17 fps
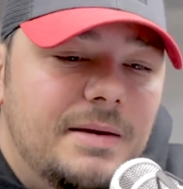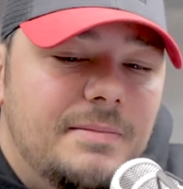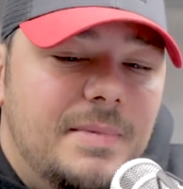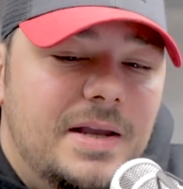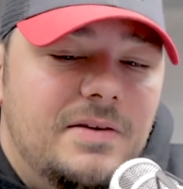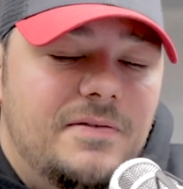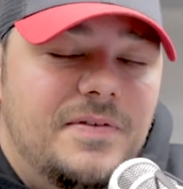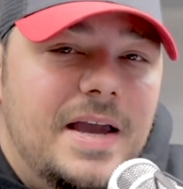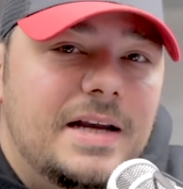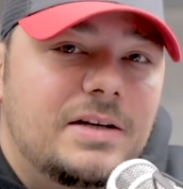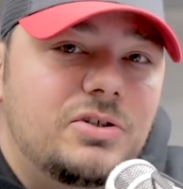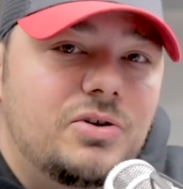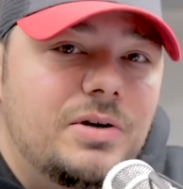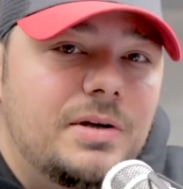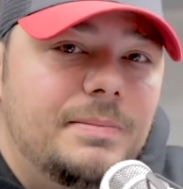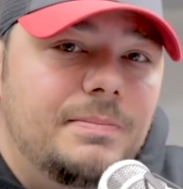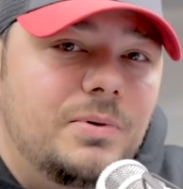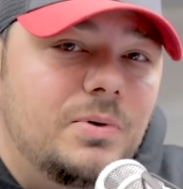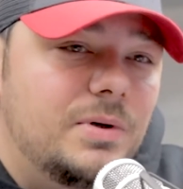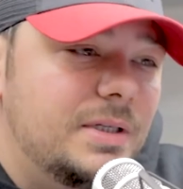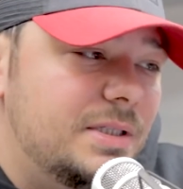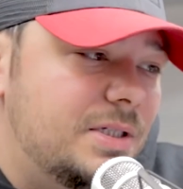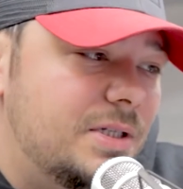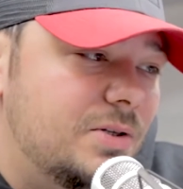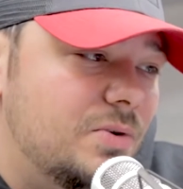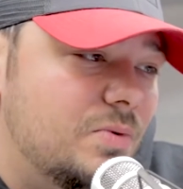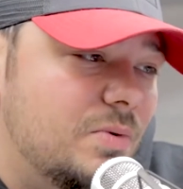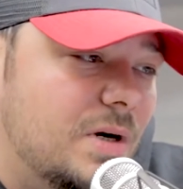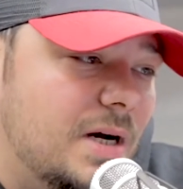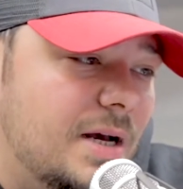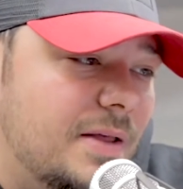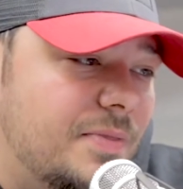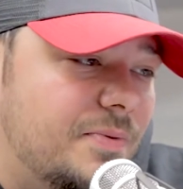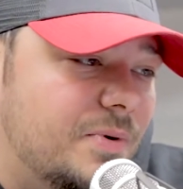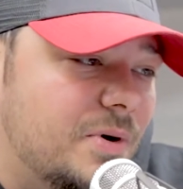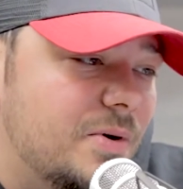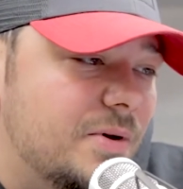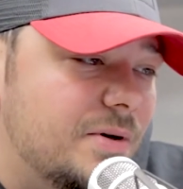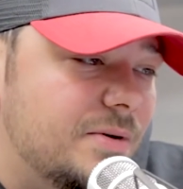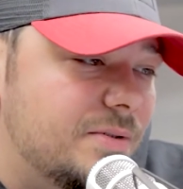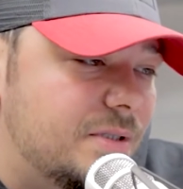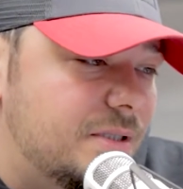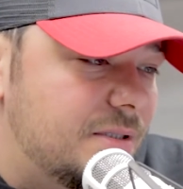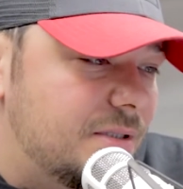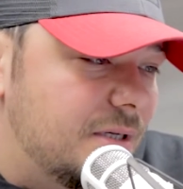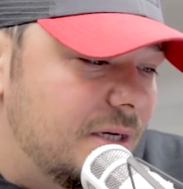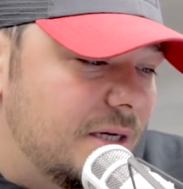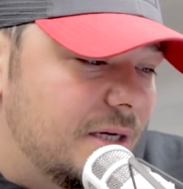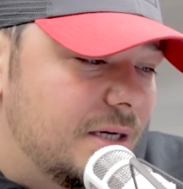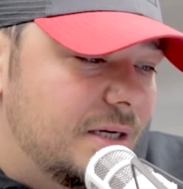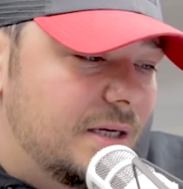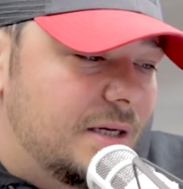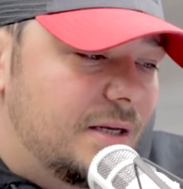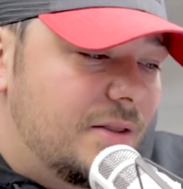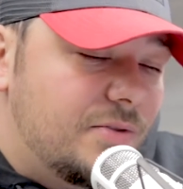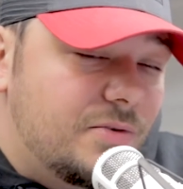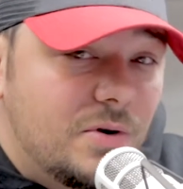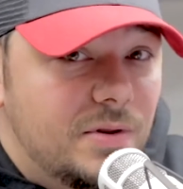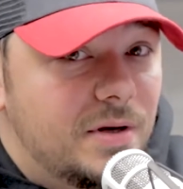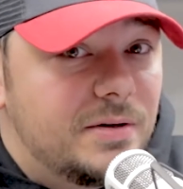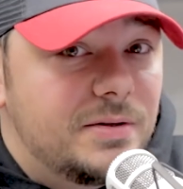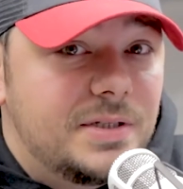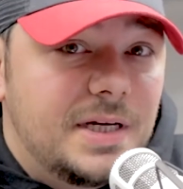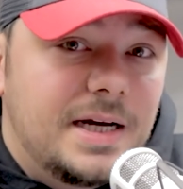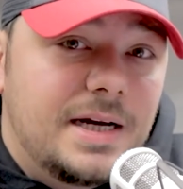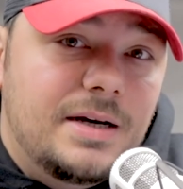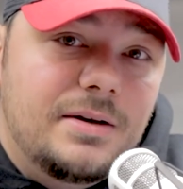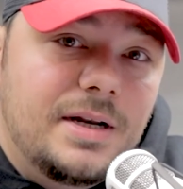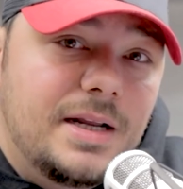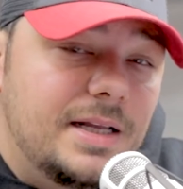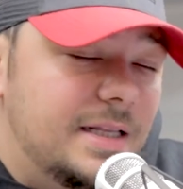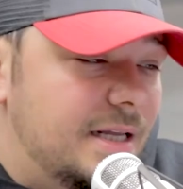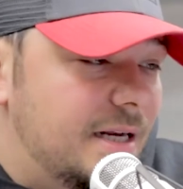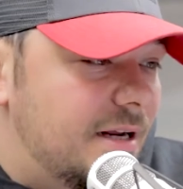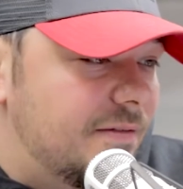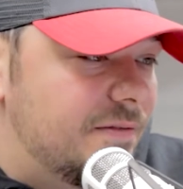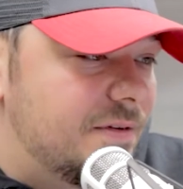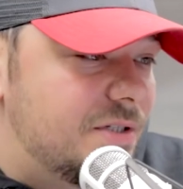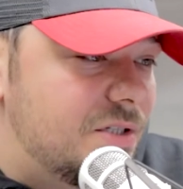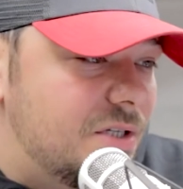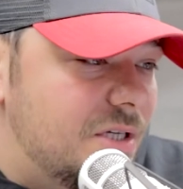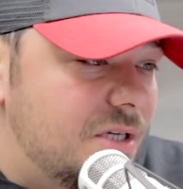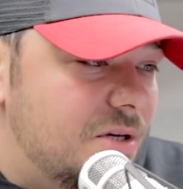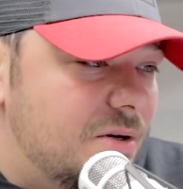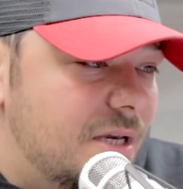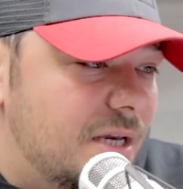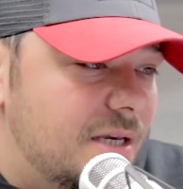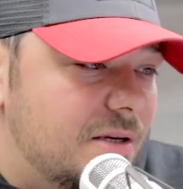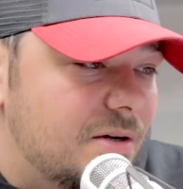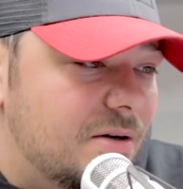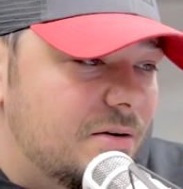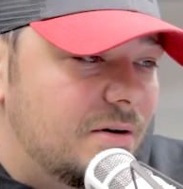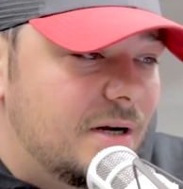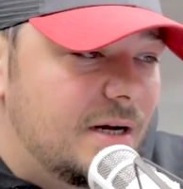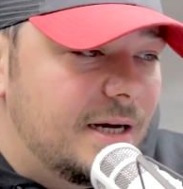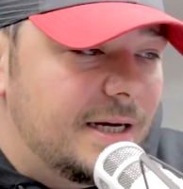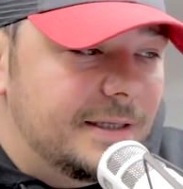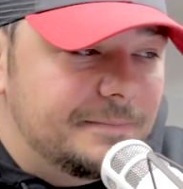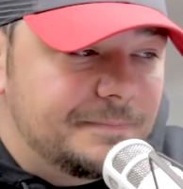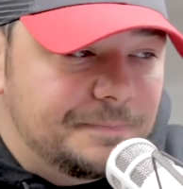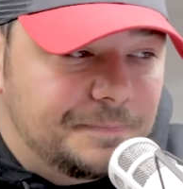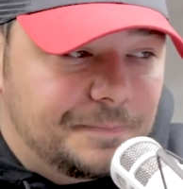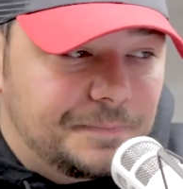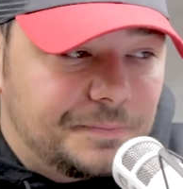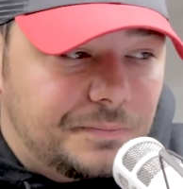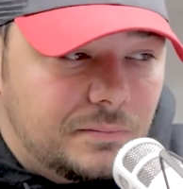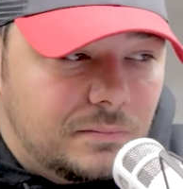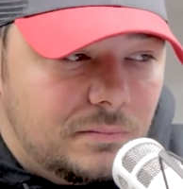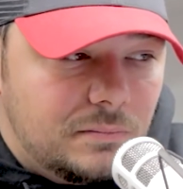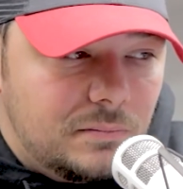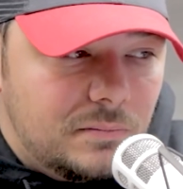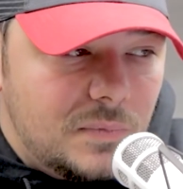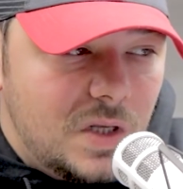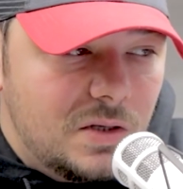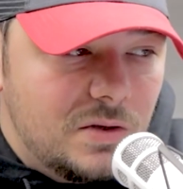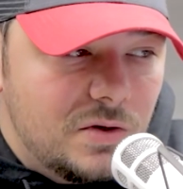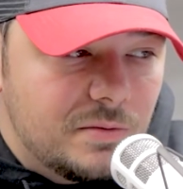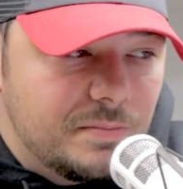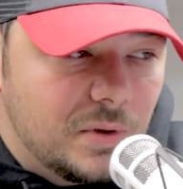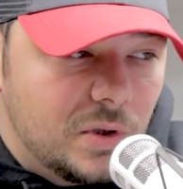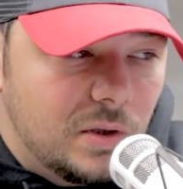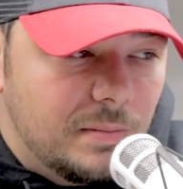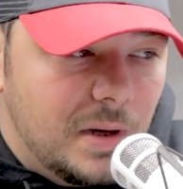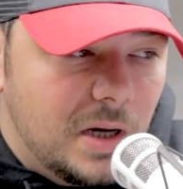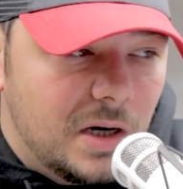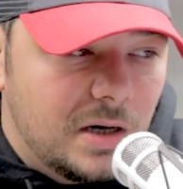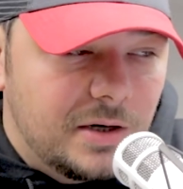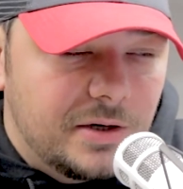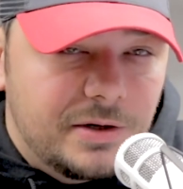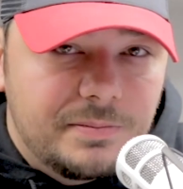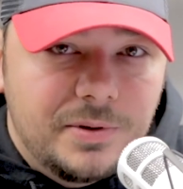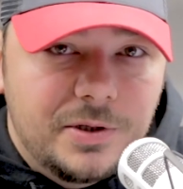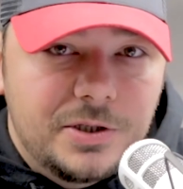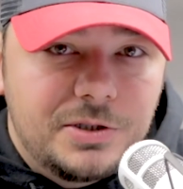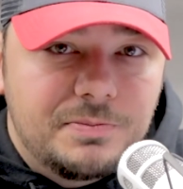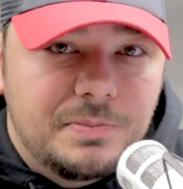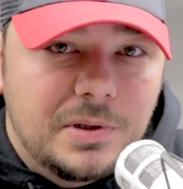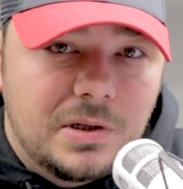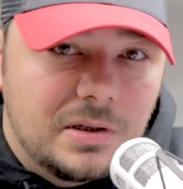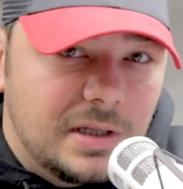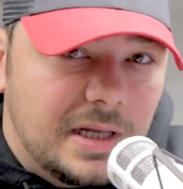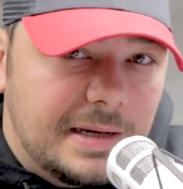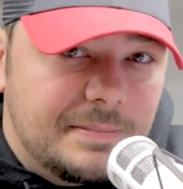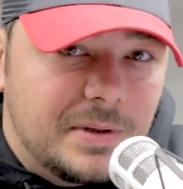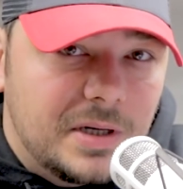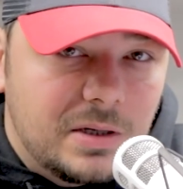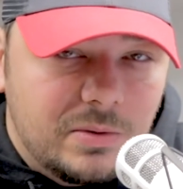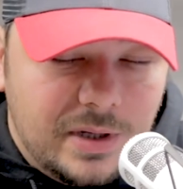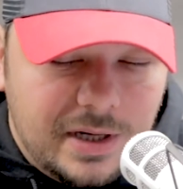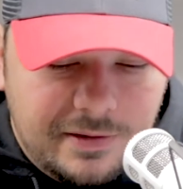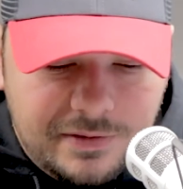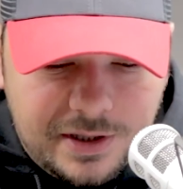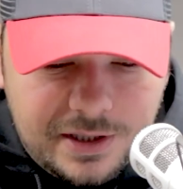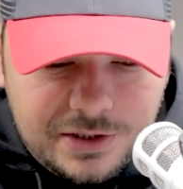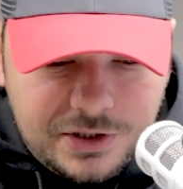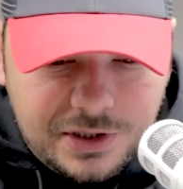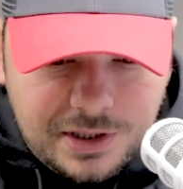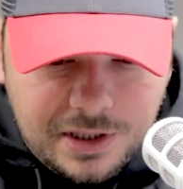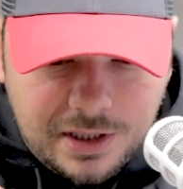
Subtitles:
manufacturing point to throw those out, and then obviously you get your bull bar, your push bar, light bar, whatever it is you